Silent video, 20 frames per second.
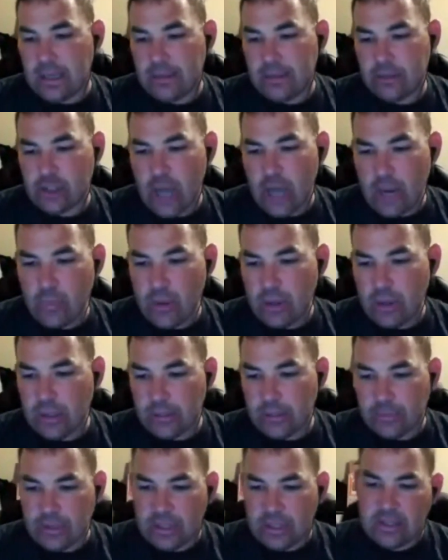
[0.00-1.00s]
uh,
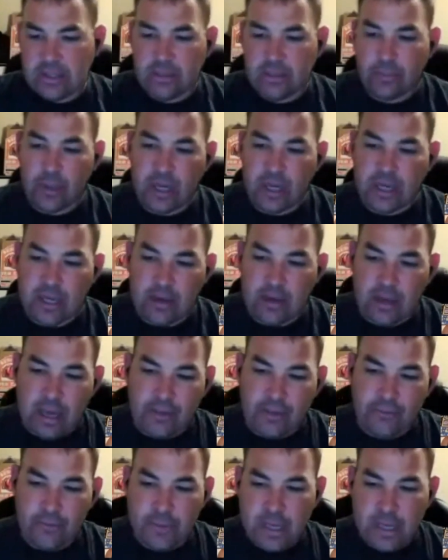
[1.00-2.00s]
Shawn Williams, that's the
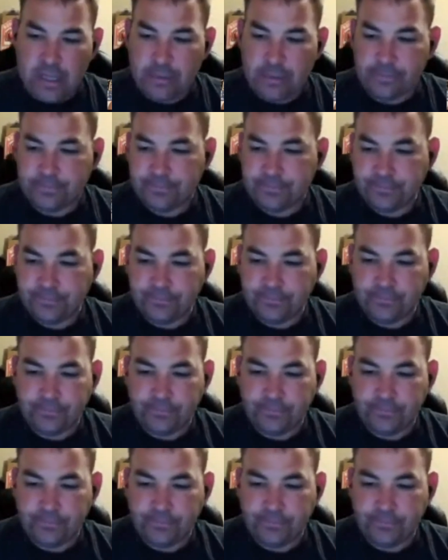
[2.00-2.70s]
breakout guy for me.